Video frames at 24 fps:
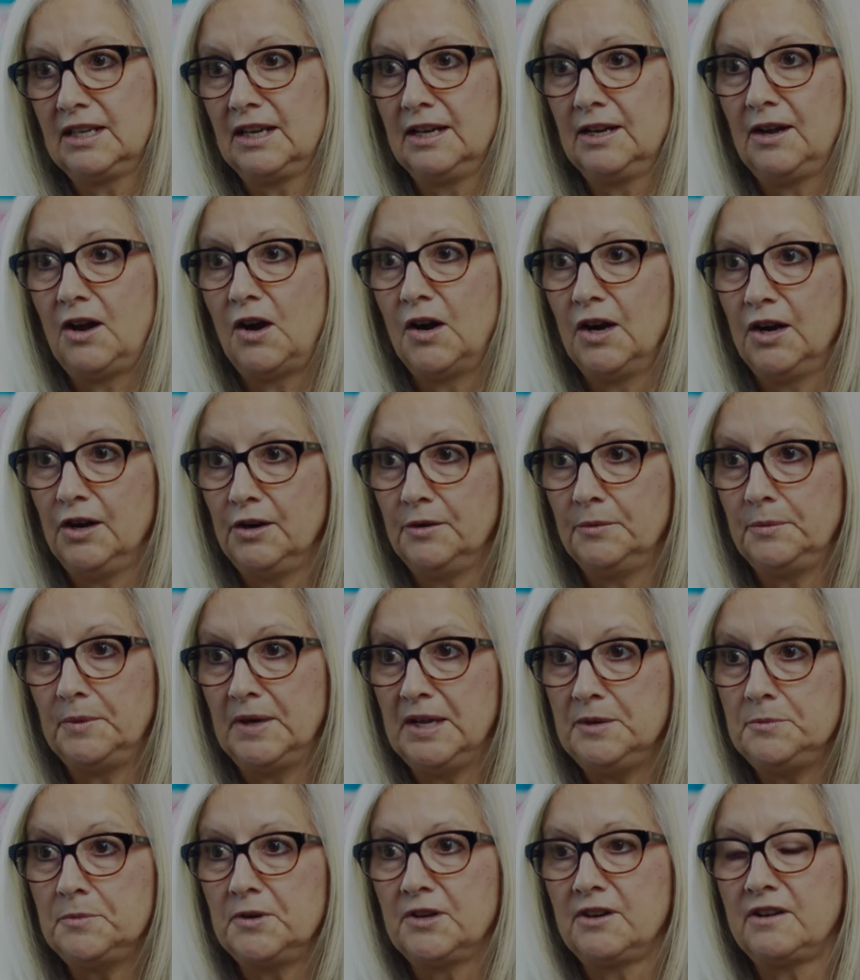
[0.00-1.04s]
our
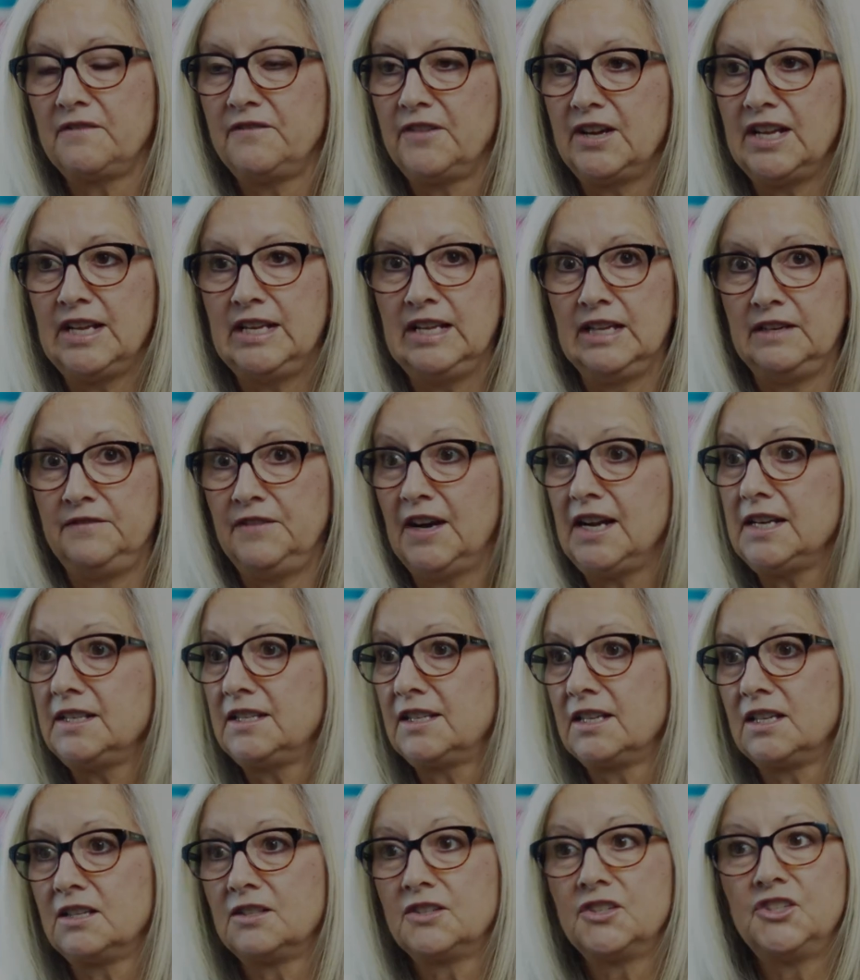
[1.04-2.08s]
one word of
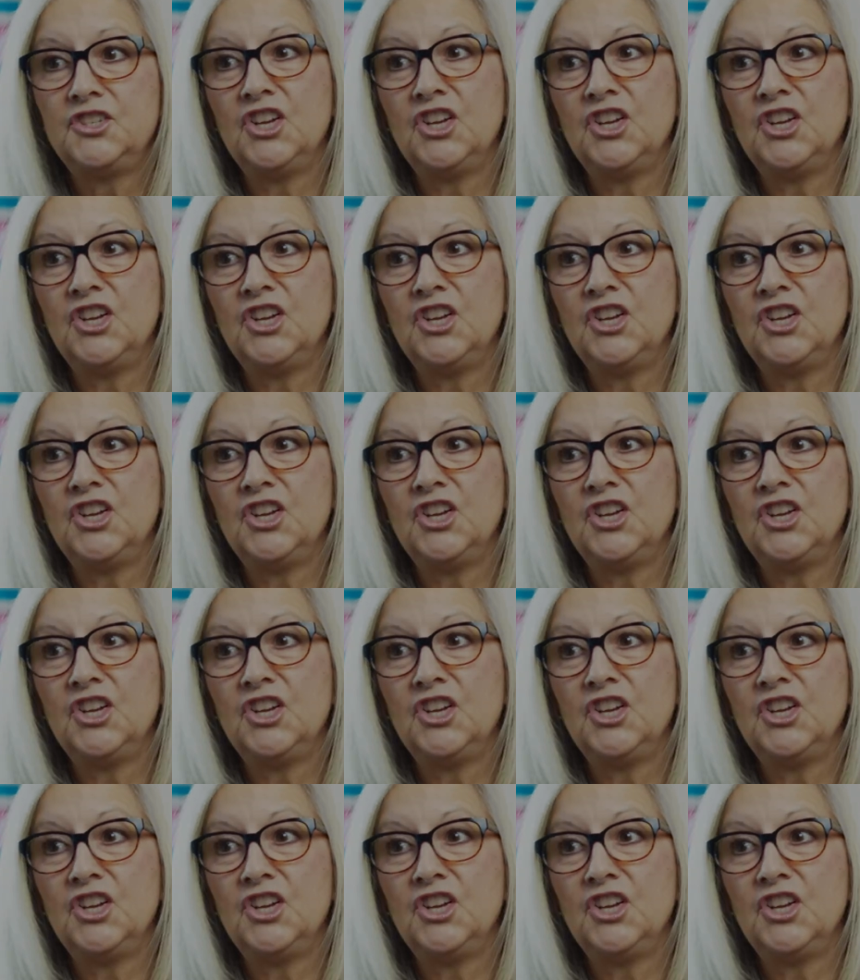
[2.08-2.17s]
advice is